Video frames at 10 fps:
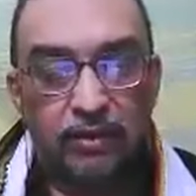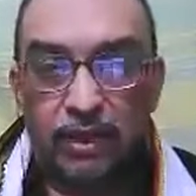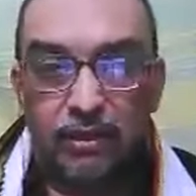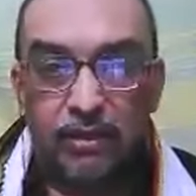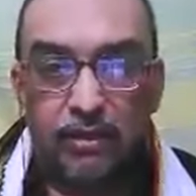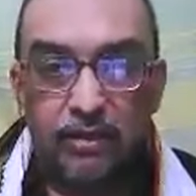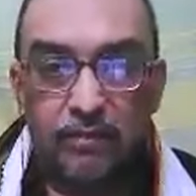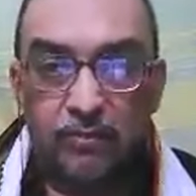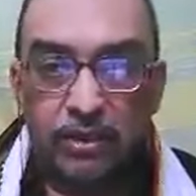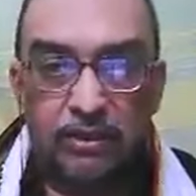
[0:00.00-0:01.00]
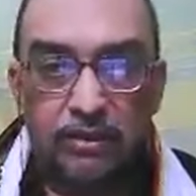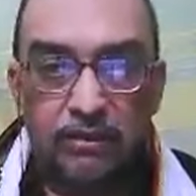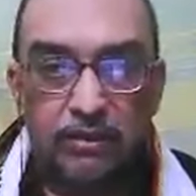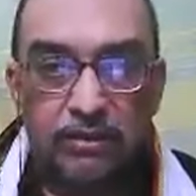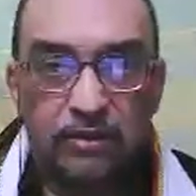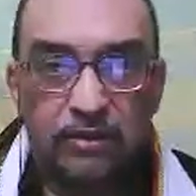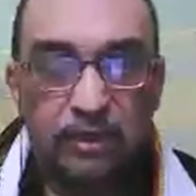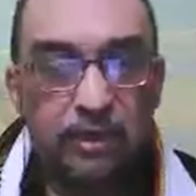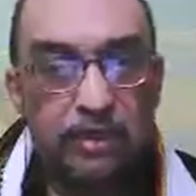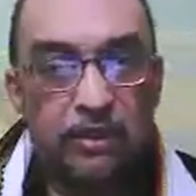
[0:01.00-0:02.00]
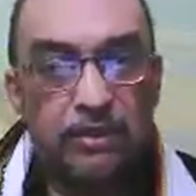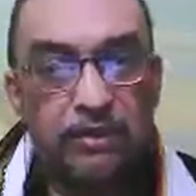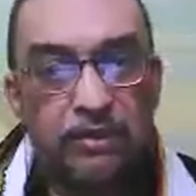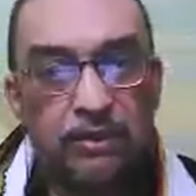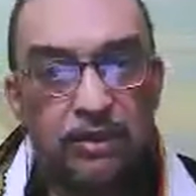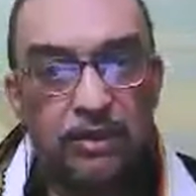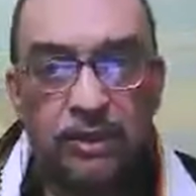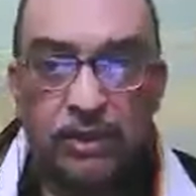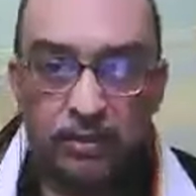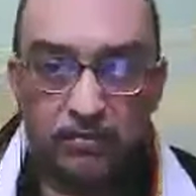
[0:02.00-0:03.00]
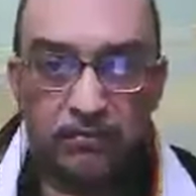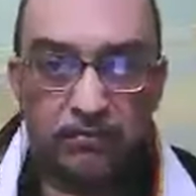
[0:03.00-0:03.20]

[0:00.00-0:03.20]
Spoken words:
then the month, and then the year.